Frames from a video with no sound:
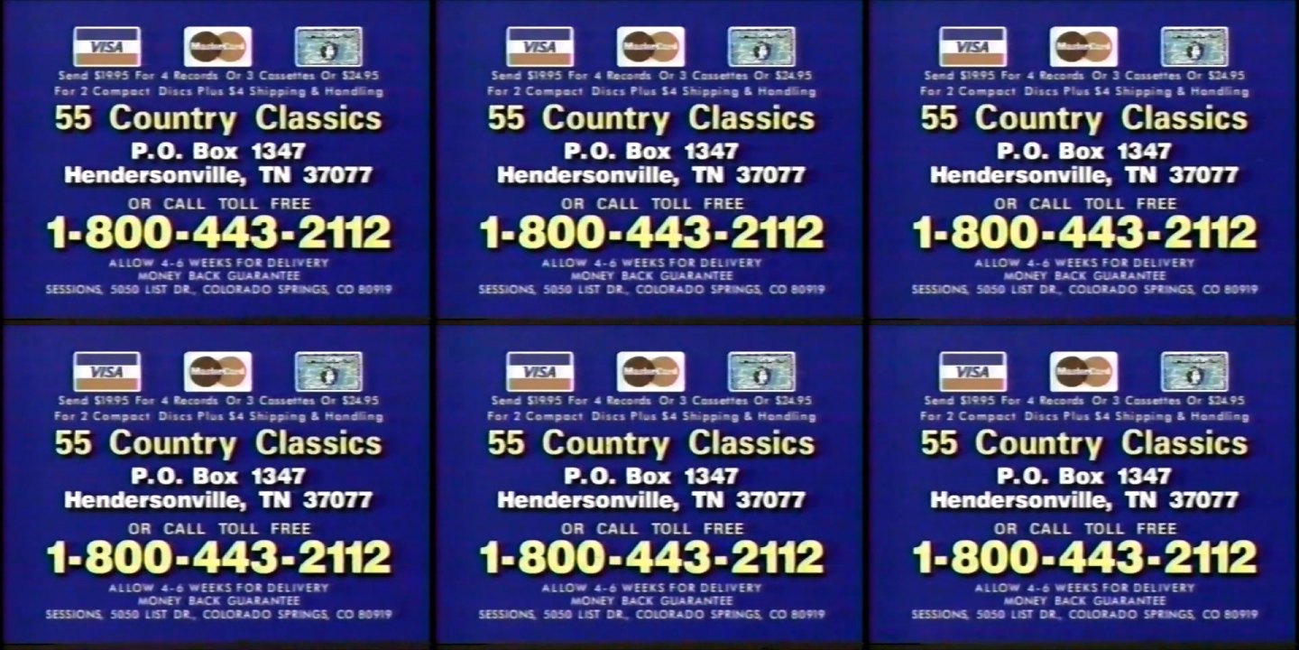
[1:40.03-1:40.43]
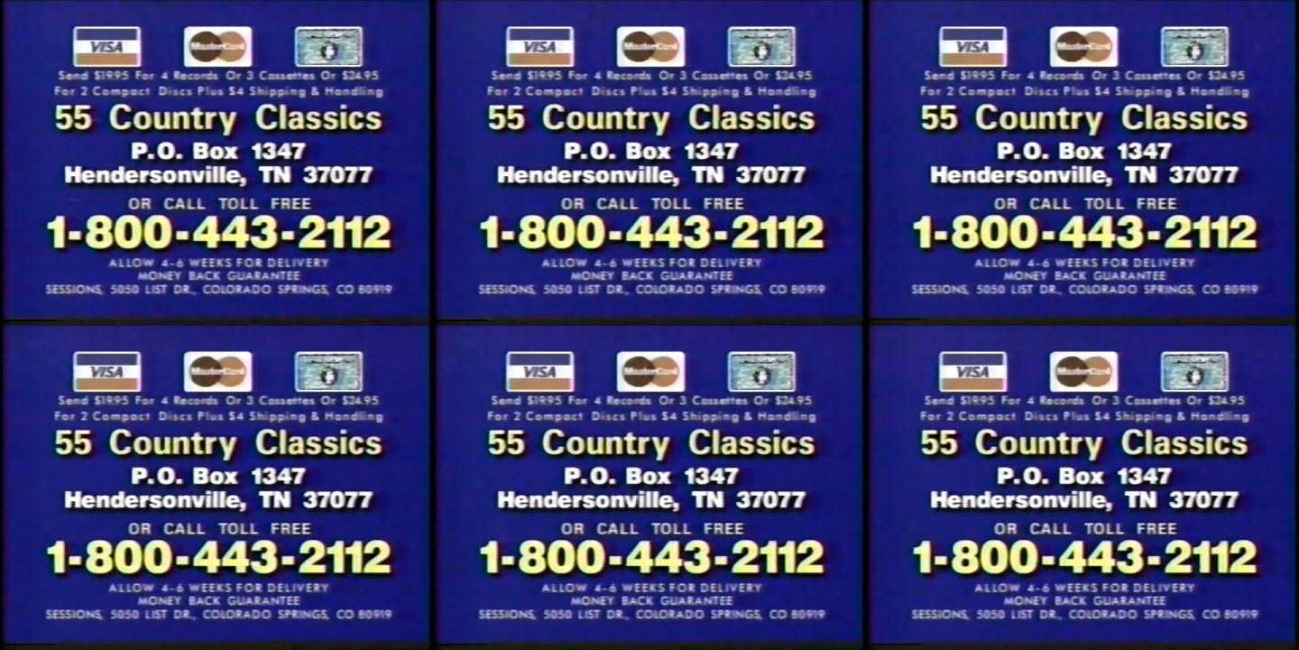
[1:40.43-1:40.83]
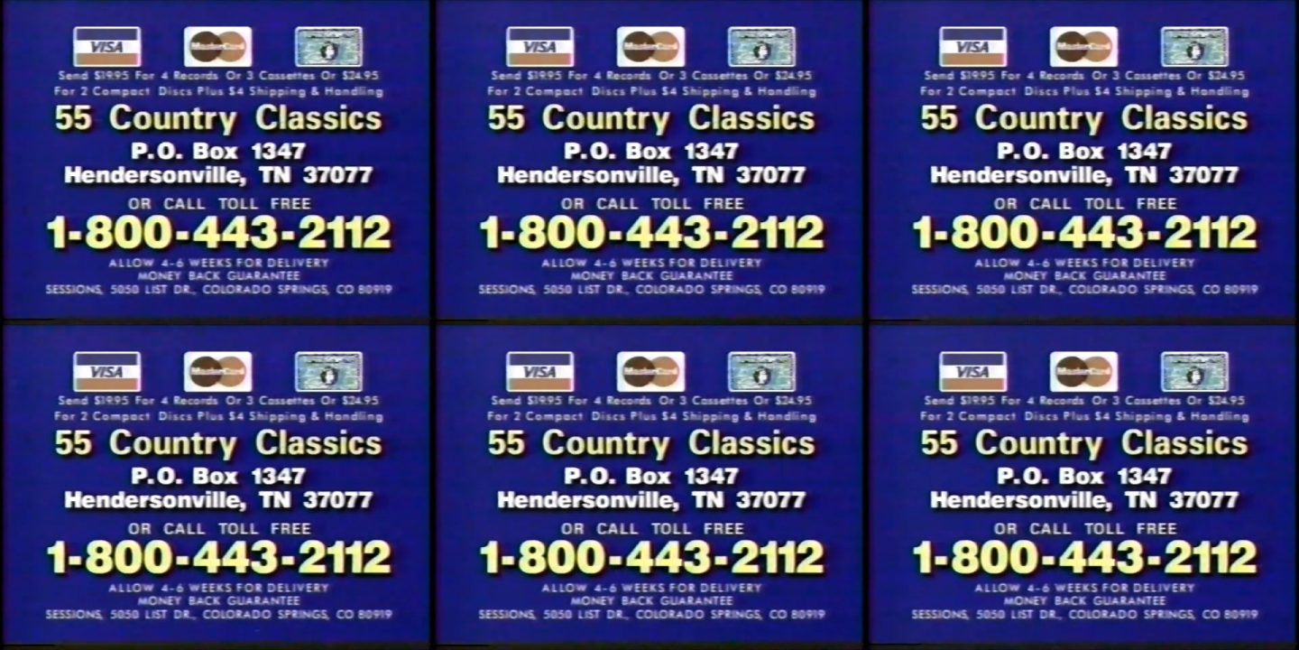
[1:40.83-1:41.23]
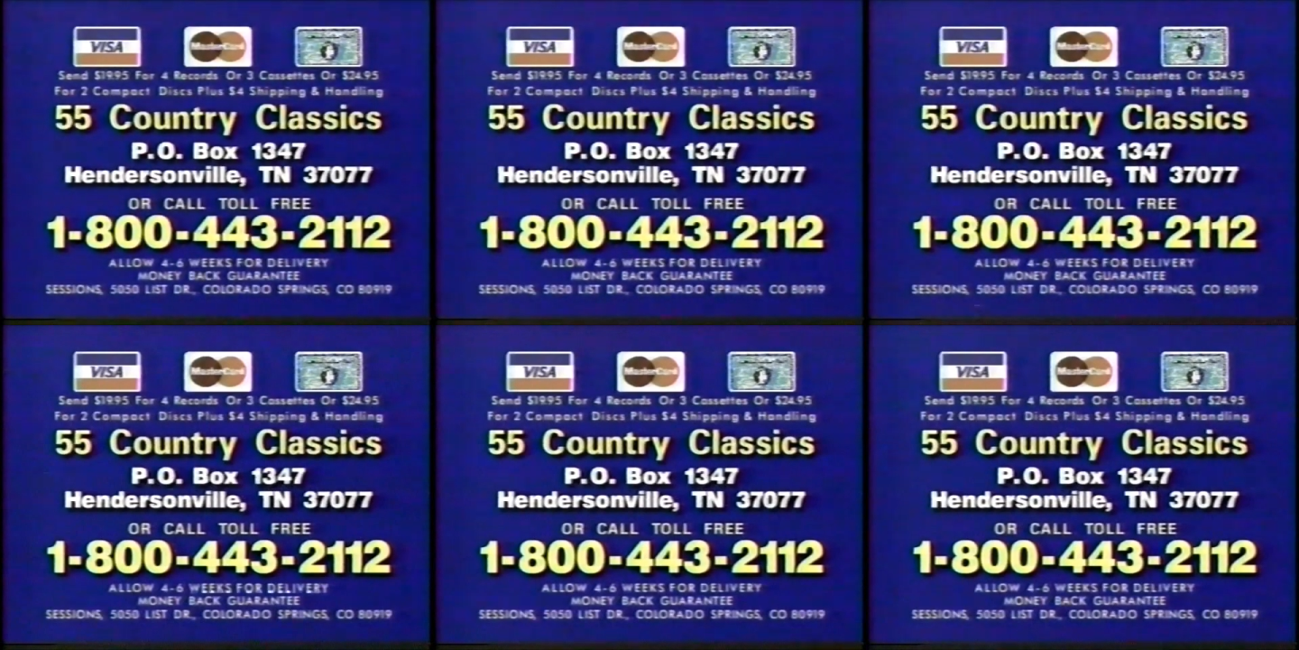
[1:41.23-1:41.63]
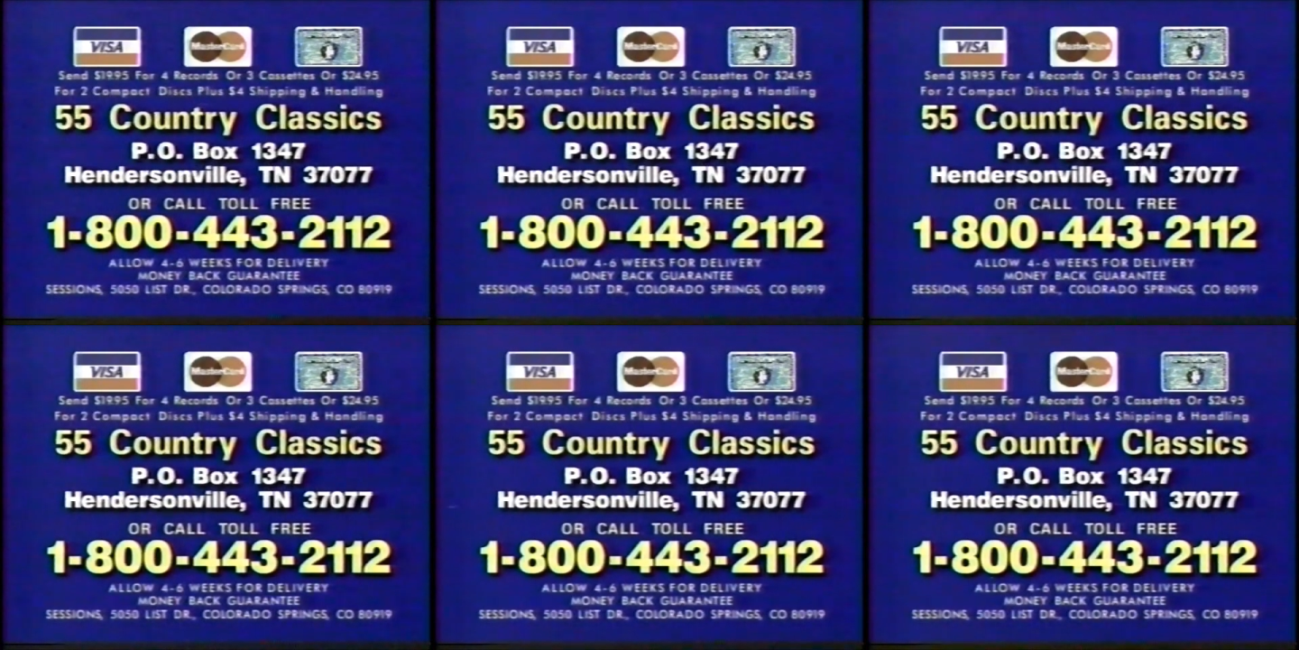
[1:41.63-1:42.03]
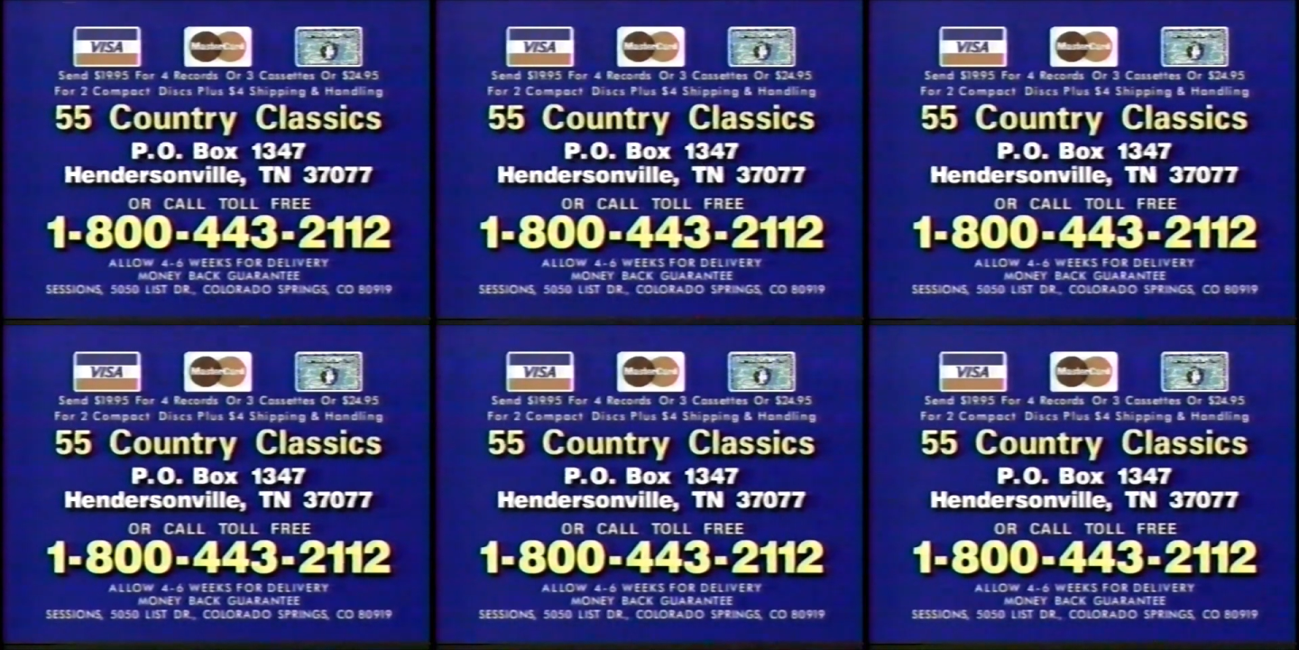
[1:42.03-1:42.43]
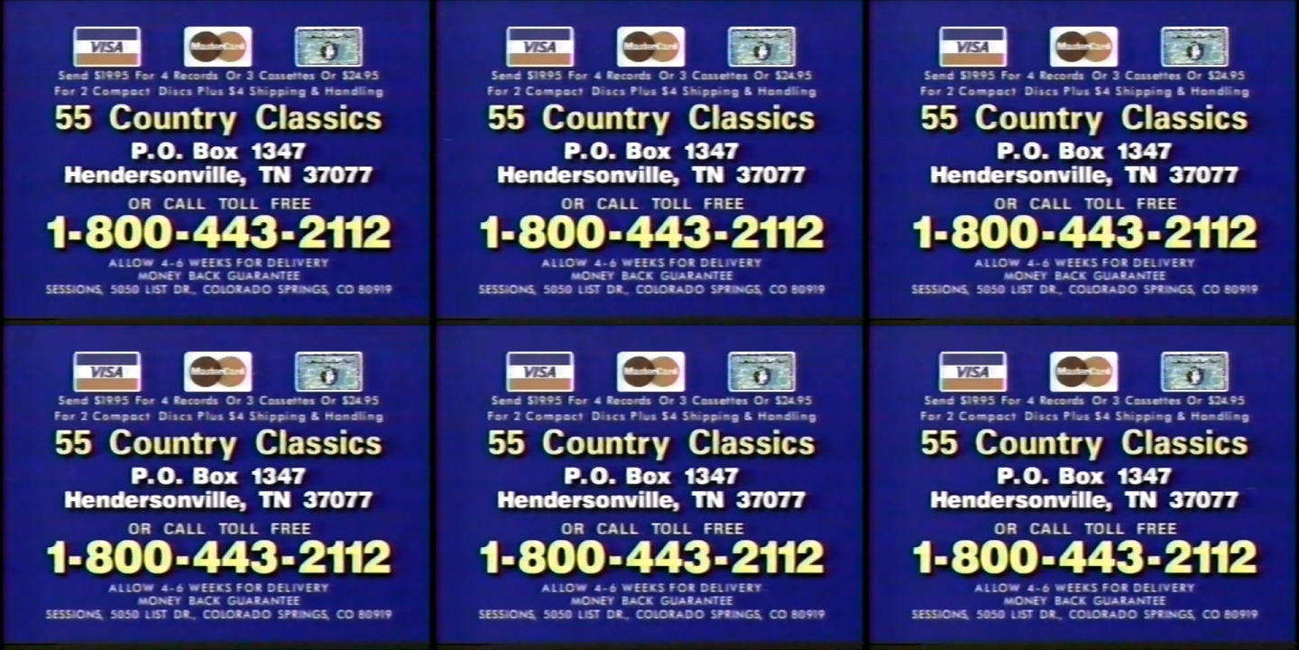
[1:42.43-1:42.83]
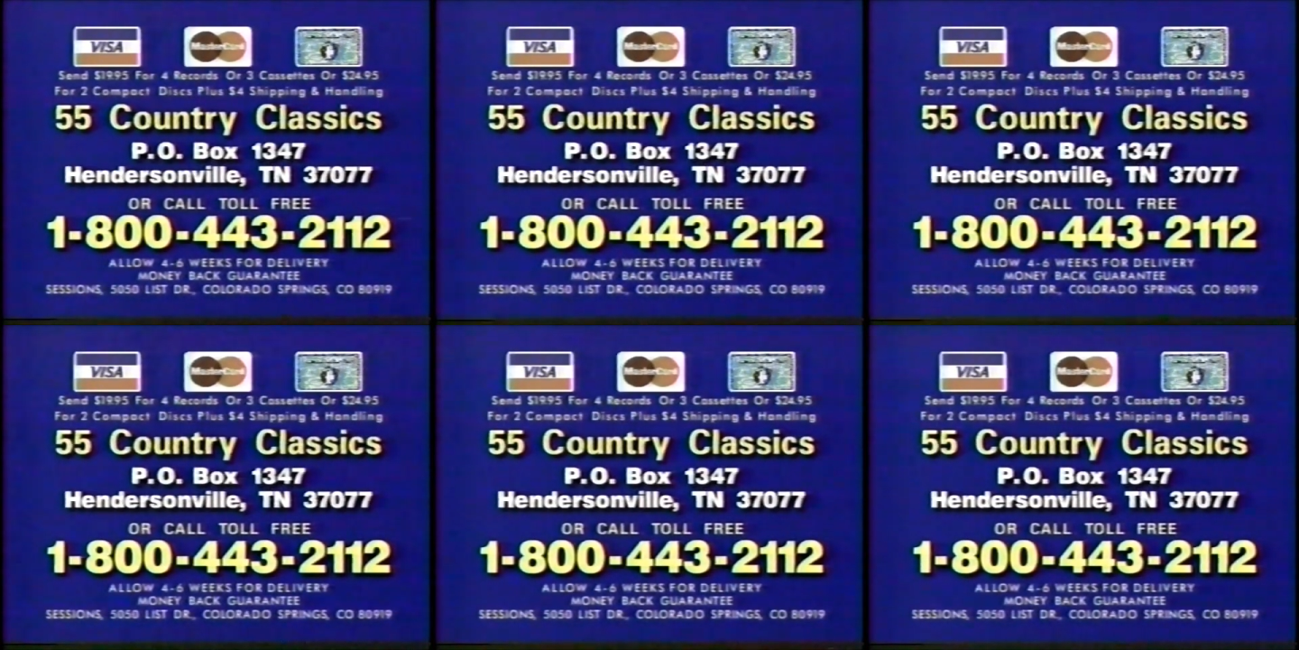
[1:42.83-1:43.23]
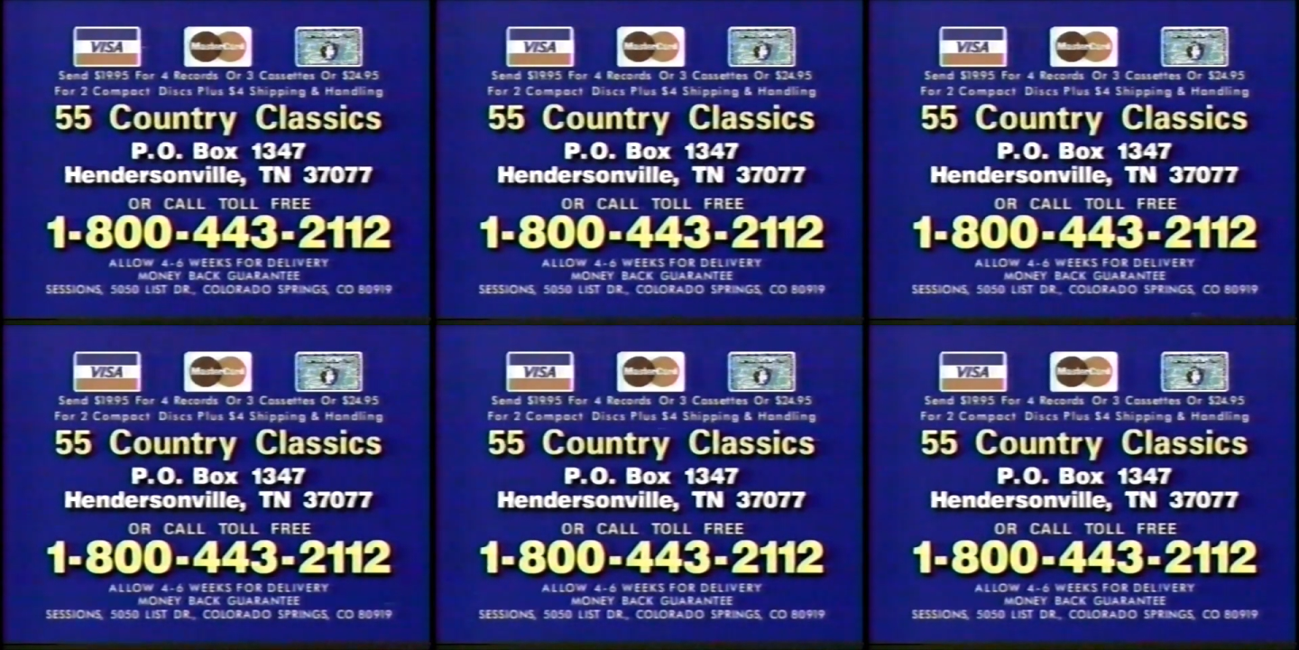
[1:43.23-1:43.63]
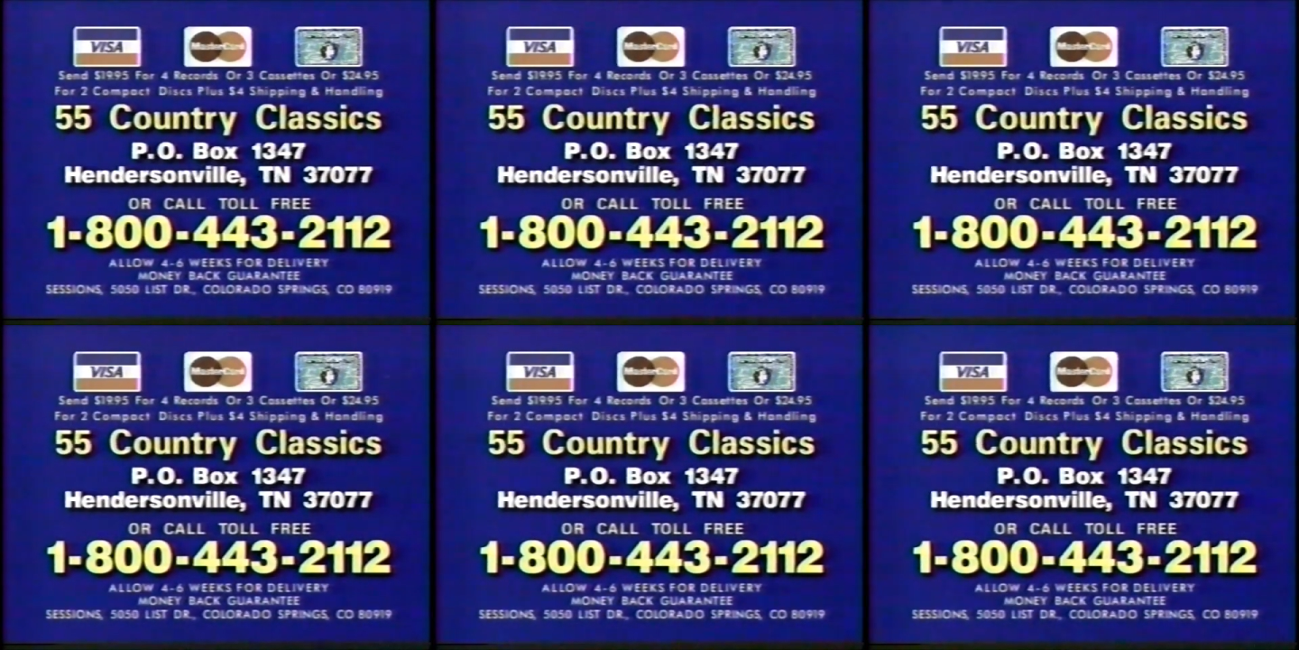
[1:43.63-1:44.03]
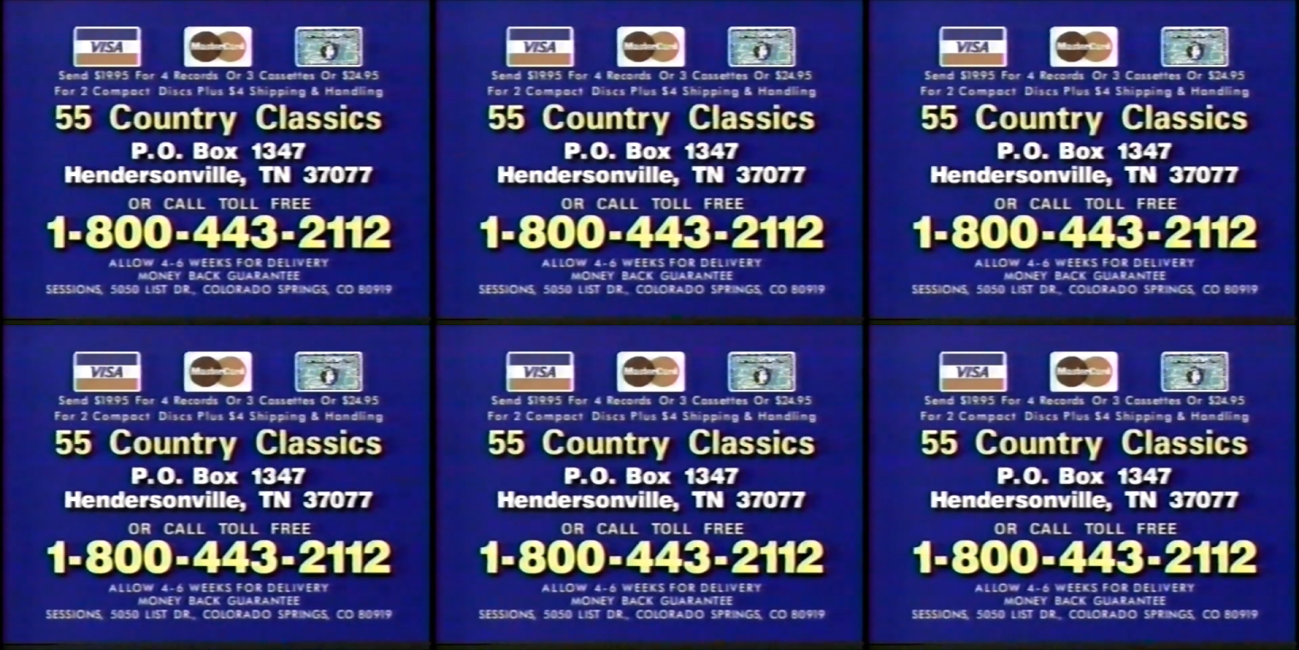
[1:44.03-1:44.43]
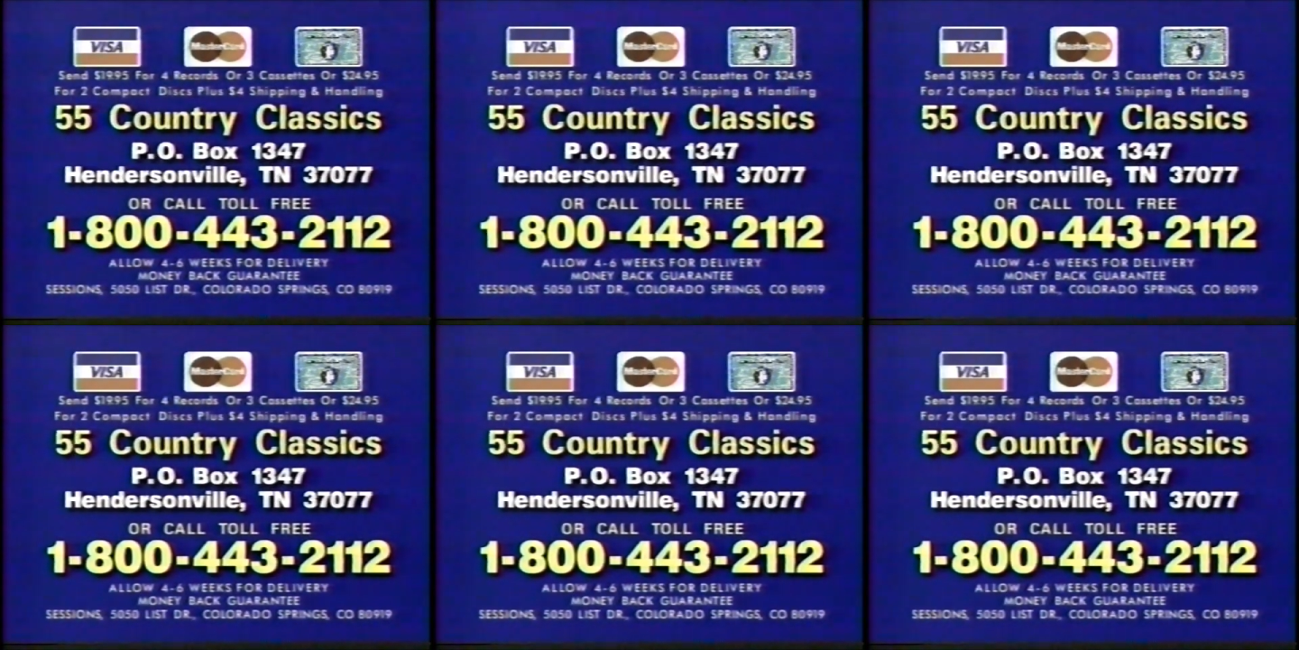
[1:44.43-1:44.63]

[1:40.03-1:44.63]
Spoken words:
(no speaker visible)